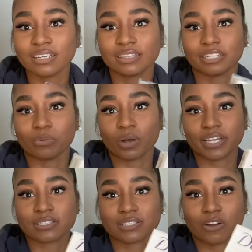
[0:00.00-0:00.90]
their white
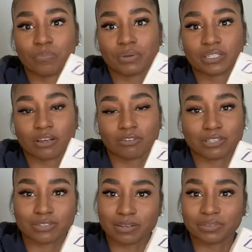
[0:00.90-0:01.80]
soap is also
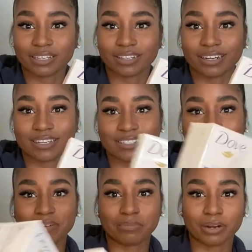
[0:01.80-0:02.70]
something that is in
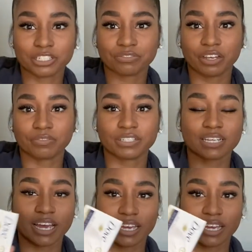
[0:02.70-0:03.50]
my March favorites. I